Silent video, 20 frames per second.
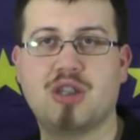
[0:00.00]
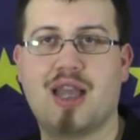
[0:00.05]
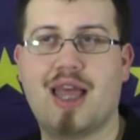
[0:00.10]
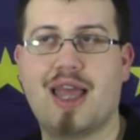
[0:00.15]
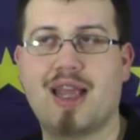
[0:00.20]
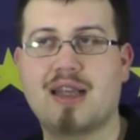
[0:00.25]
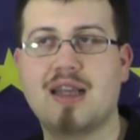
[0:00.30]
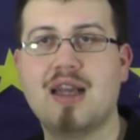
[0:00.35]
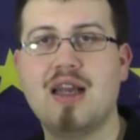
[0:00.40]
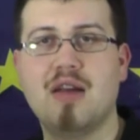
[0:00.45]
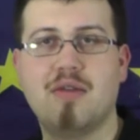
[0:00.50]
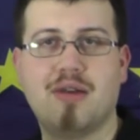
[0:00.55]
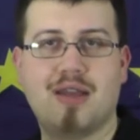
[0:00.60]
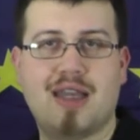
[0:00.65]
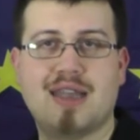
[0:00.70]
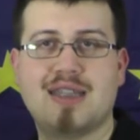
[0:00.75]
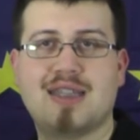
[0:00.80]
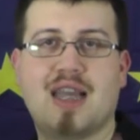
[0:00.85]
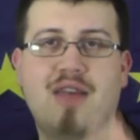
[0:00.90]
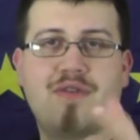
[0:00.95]
Like when
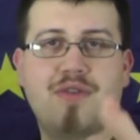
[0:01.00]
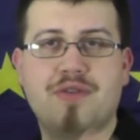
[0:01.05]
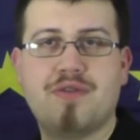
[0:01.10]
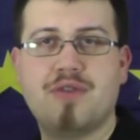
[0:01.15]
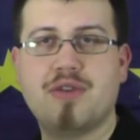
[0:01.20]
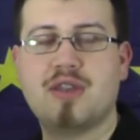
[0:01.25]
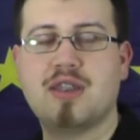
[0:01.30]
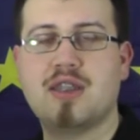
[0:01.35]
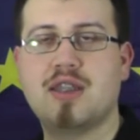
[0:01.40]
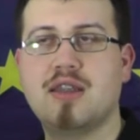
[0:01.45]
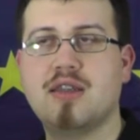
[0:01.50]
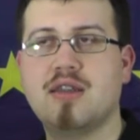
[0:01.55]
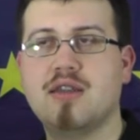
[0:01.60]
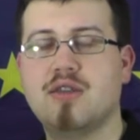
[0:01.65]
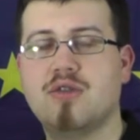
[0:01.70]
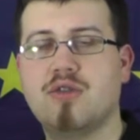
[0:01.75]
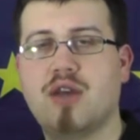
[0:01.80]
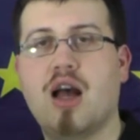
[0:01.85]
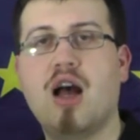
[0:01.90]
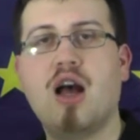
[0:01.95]
I say infantry,
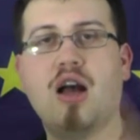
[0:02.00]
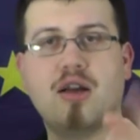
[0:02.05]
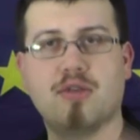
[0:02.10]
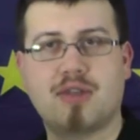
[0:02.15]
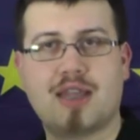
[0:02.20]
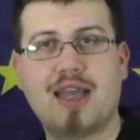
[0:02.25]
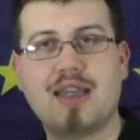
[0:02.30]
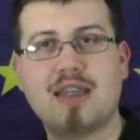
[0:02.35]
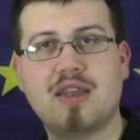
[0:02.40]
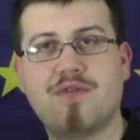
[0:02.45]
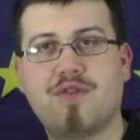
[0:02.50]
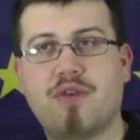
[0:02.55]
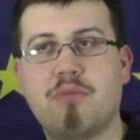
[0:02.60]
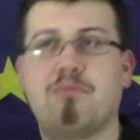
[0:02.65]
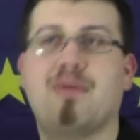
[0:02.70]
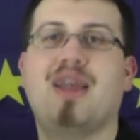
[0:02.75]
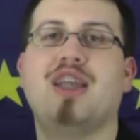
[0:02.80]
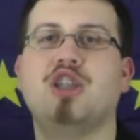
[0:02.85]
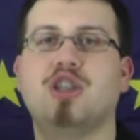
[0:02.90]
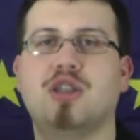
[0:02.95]
tight
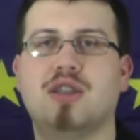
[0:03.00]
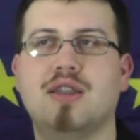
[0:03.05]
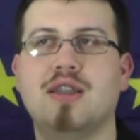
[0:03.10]
formation,